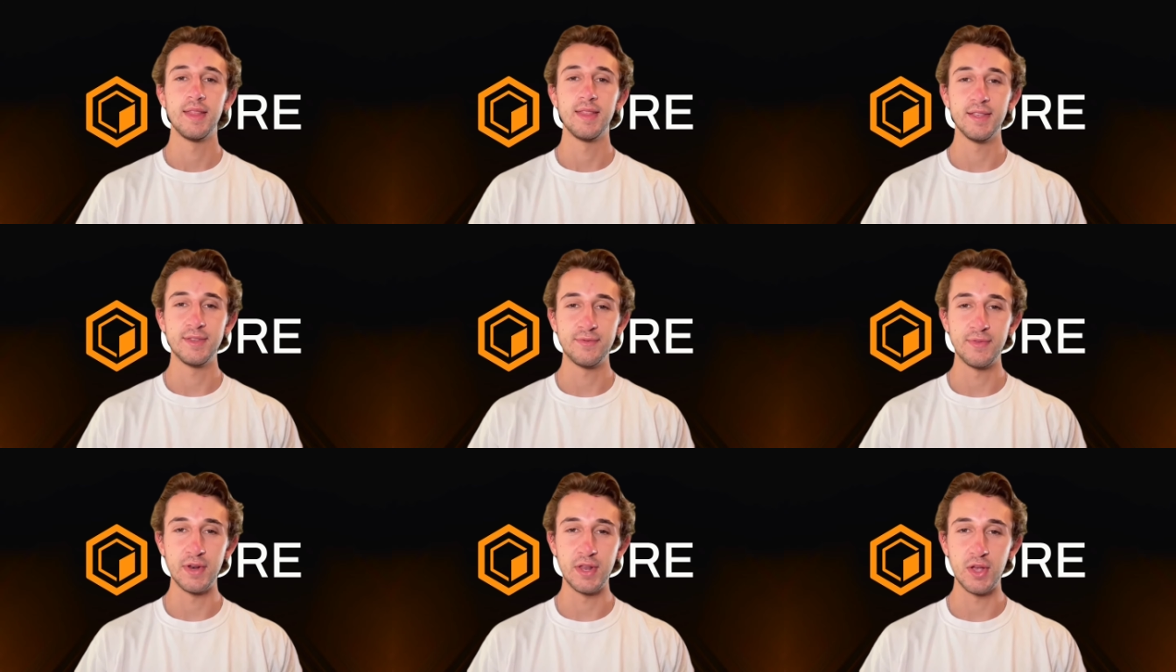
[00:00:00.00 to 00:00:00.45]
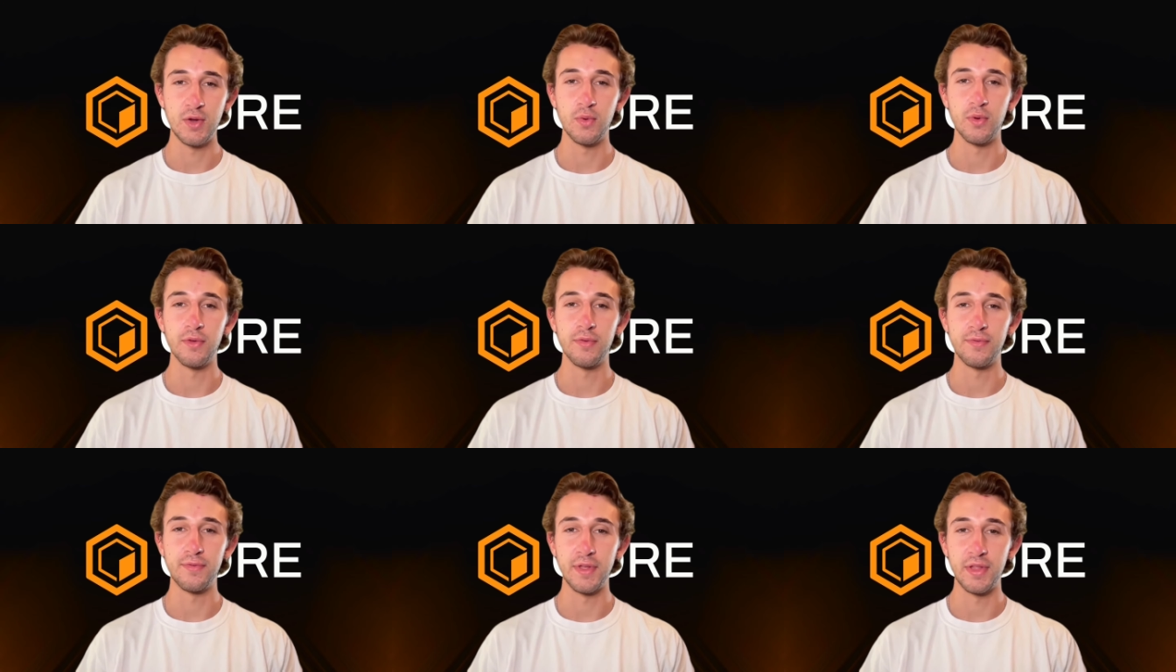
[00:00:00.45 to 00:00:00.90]
This video
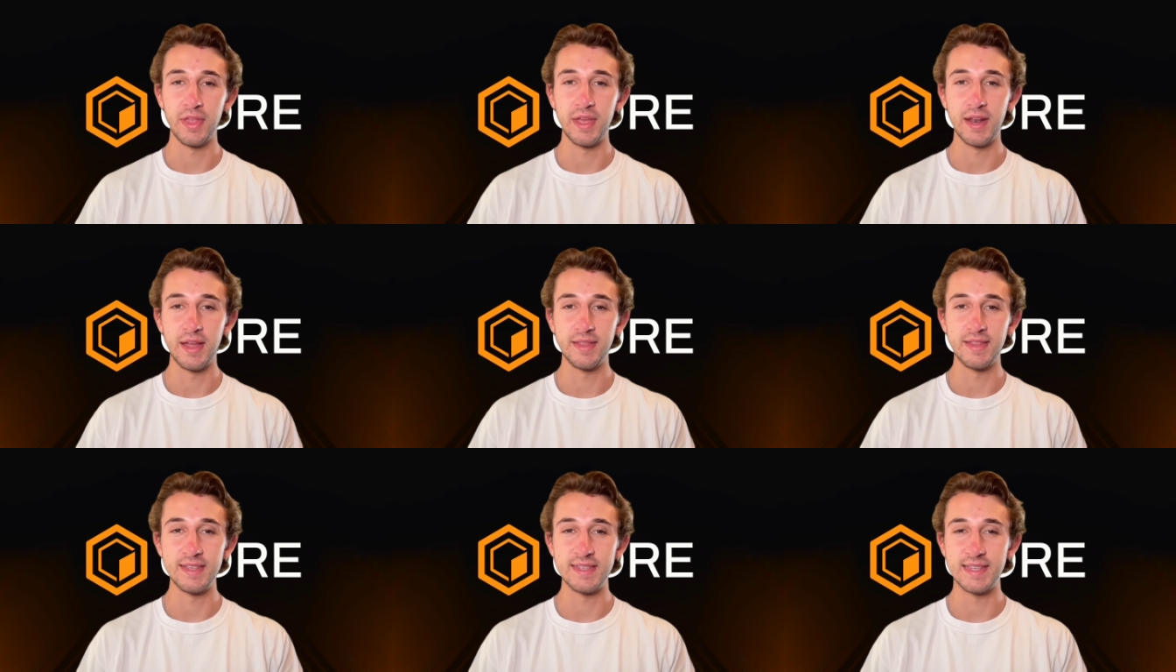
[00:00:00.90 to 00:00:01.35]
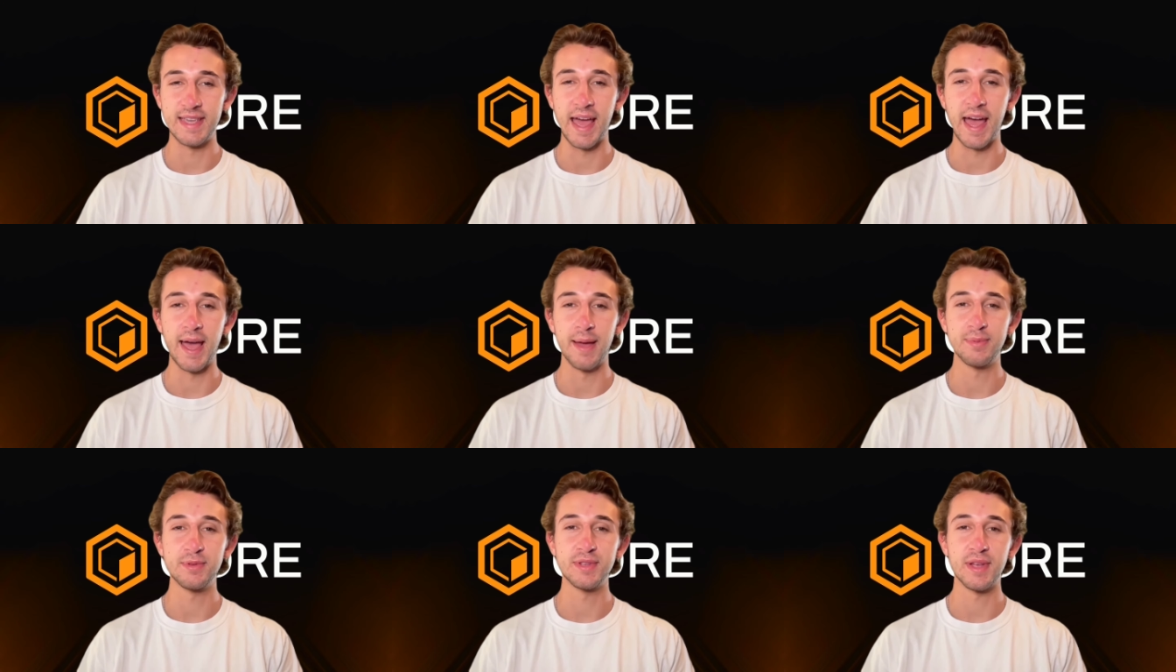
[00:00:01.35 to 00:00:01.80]
will fill in on these
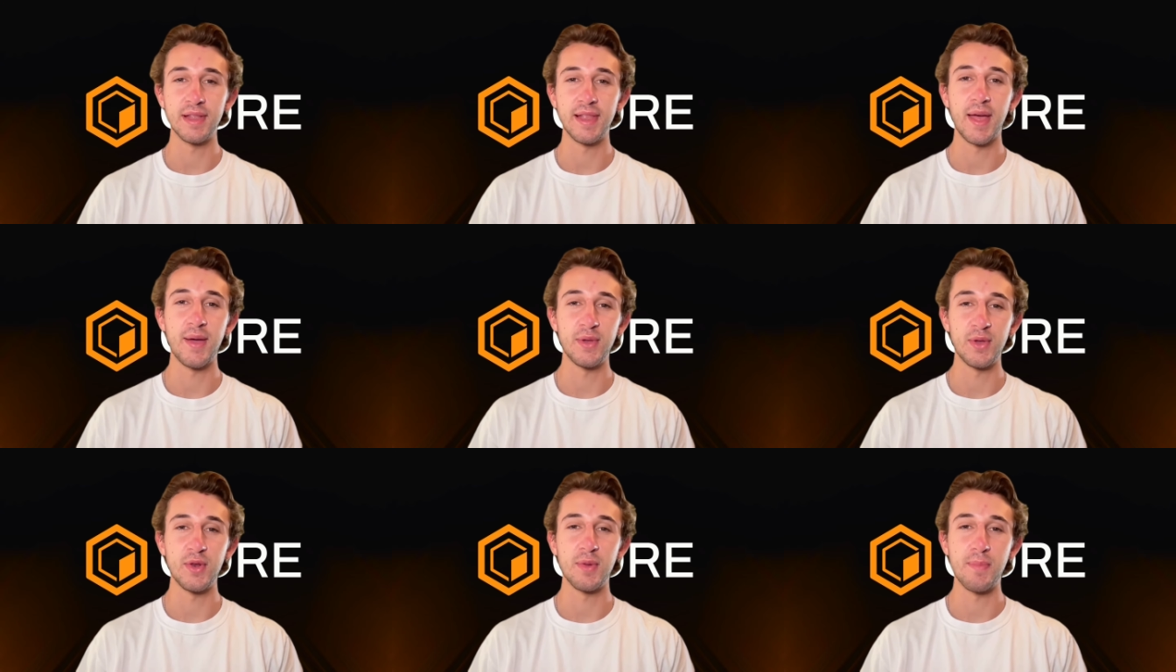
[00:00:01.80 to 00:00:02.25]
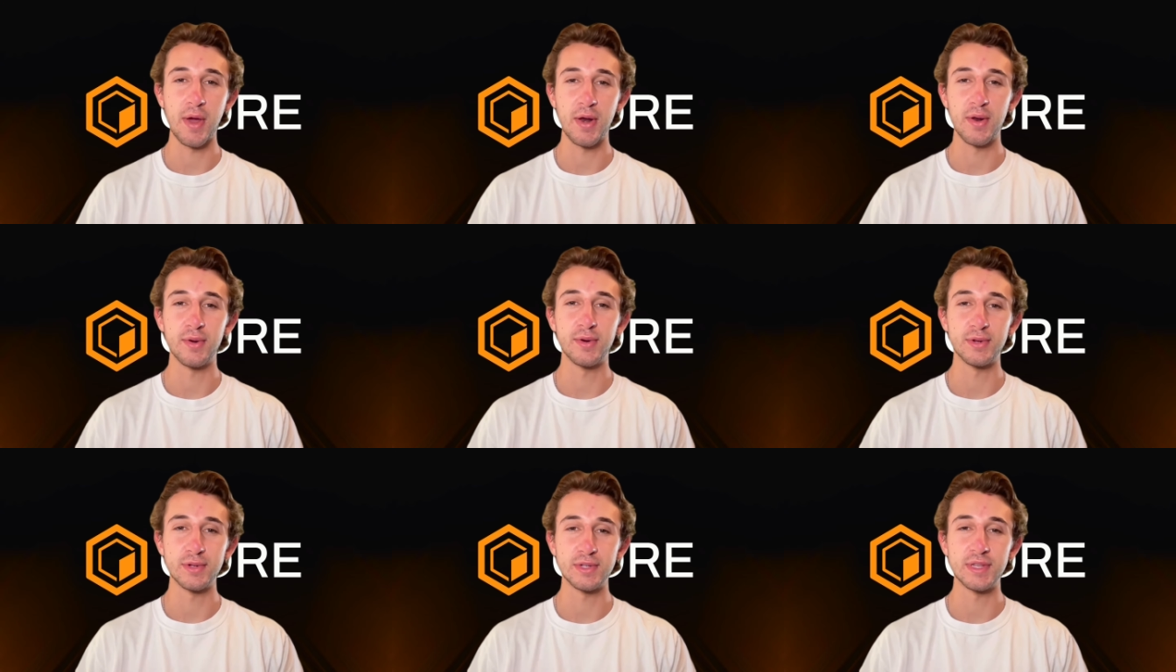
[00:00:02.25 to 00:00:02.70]
gaps, allowing you to better
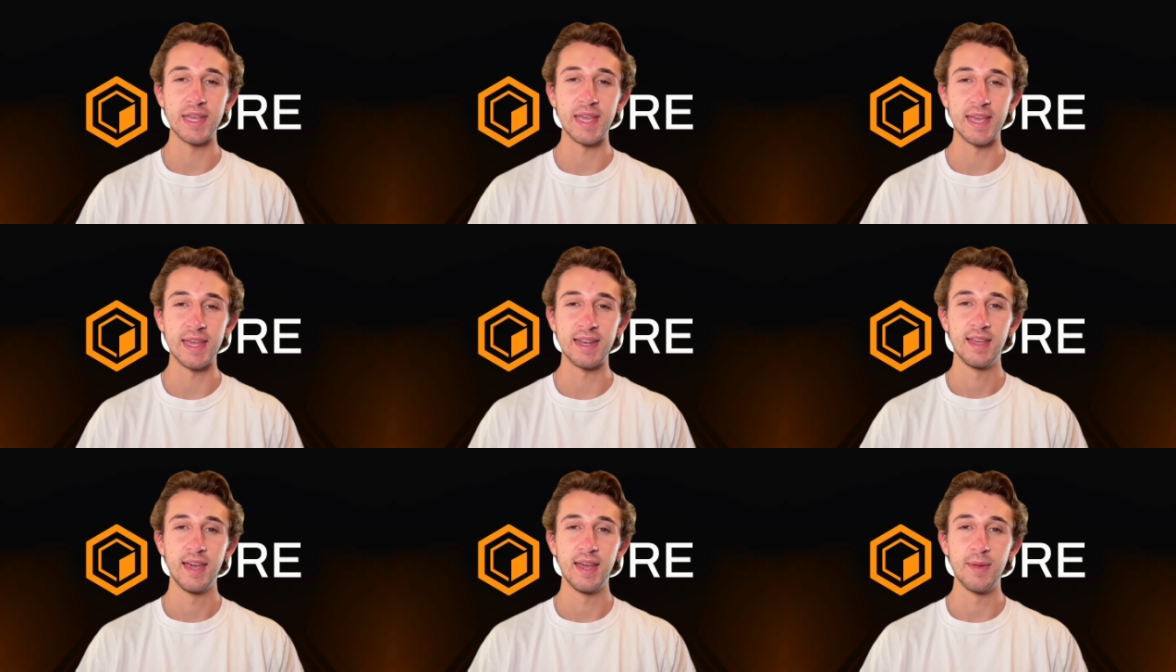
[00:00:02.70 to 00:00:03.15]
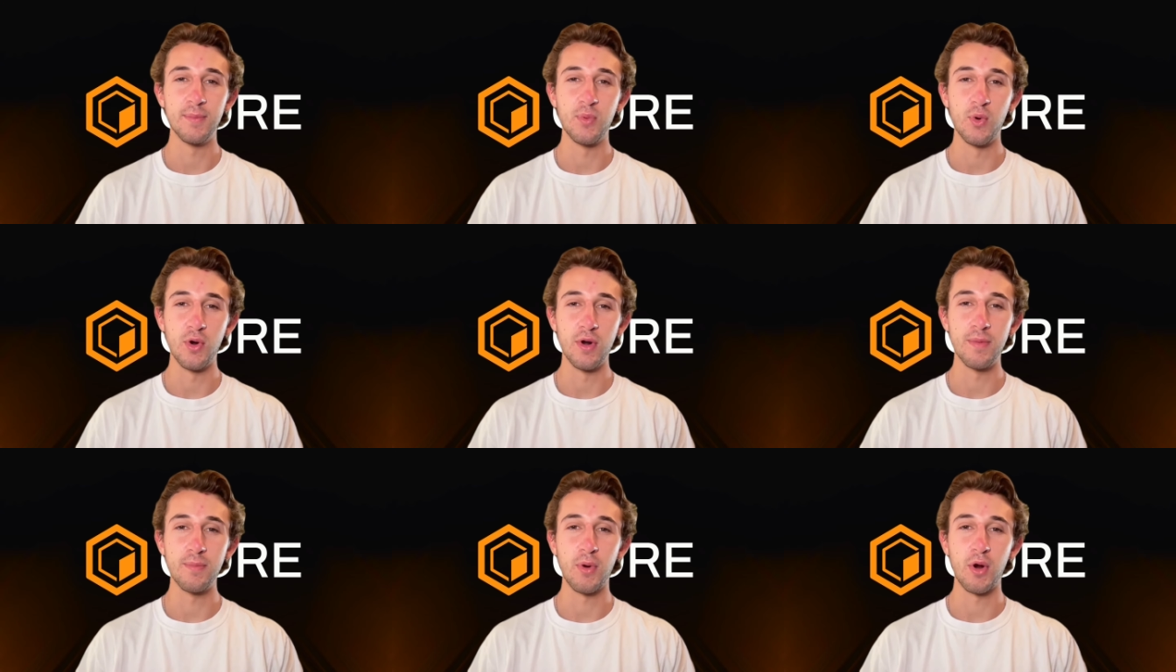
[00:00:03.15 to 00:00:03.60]
understand an
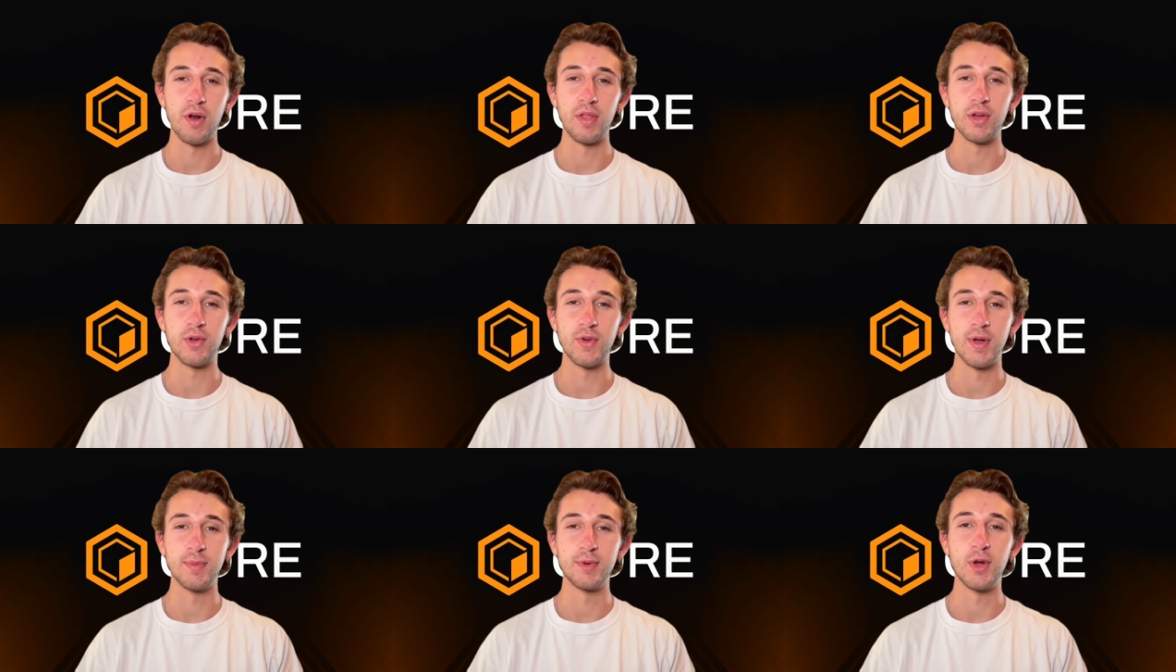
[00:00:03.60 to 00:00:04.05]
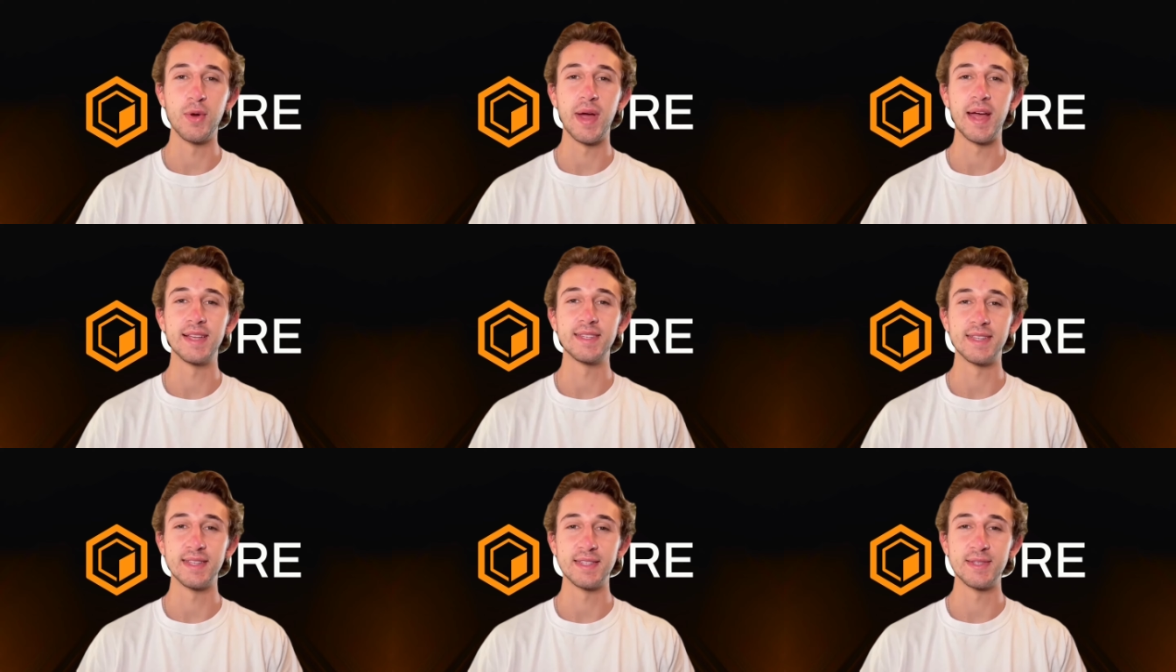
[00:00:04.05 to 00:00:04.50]
important part of the crypto
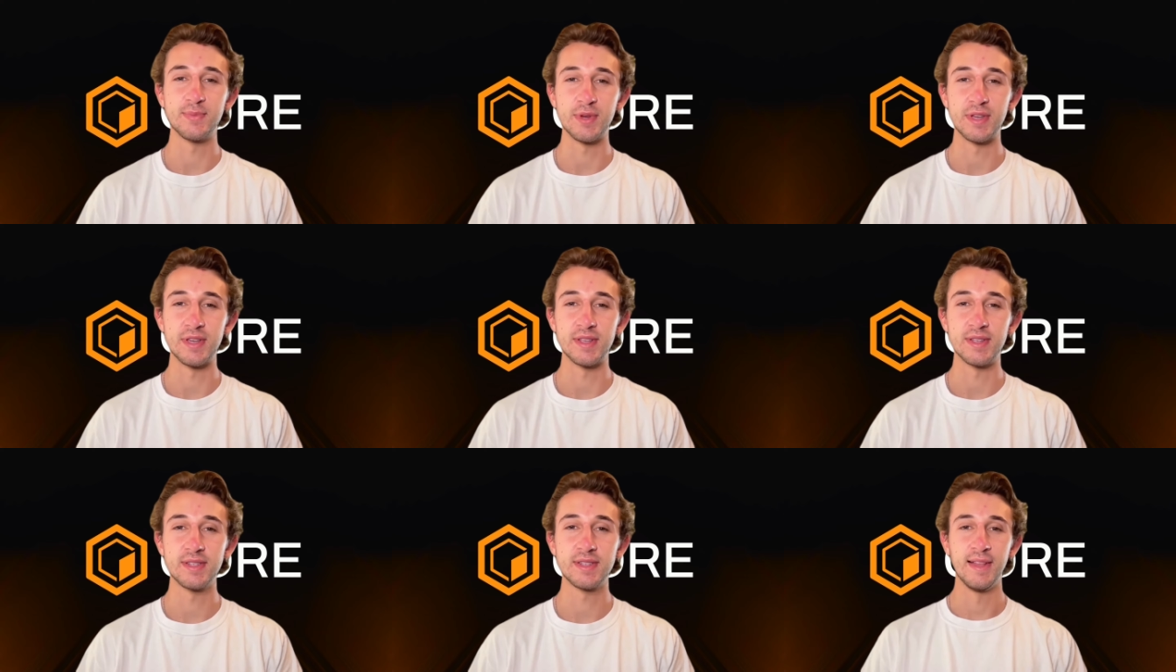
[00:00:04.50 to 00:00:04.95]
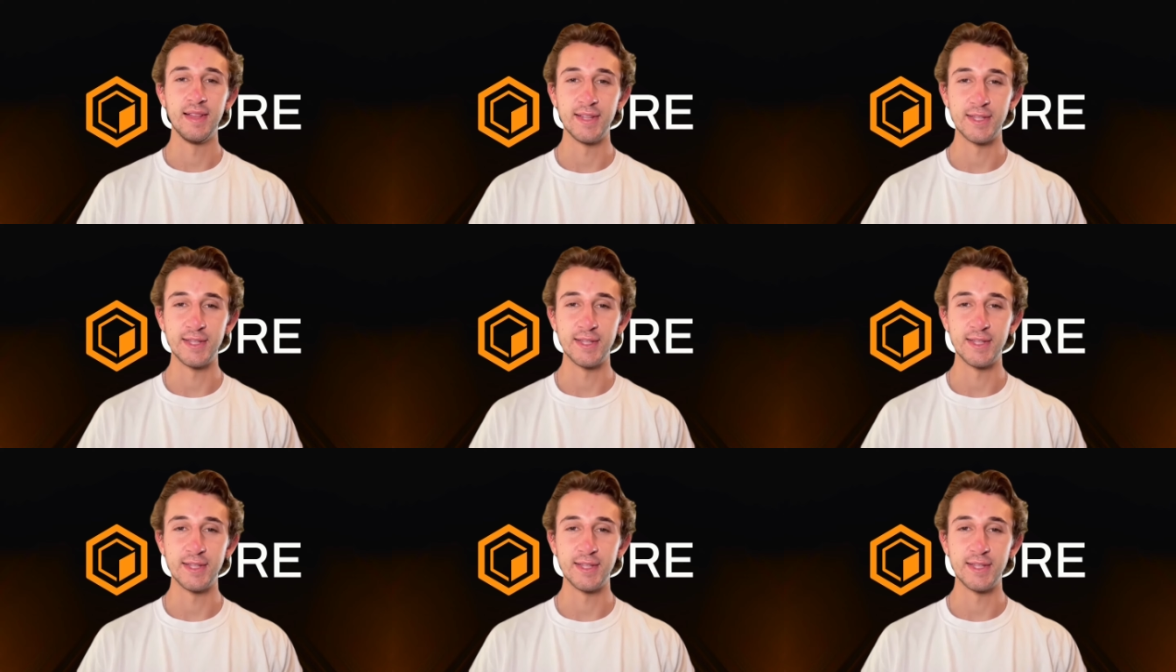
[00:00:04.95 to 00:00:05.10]
asset space.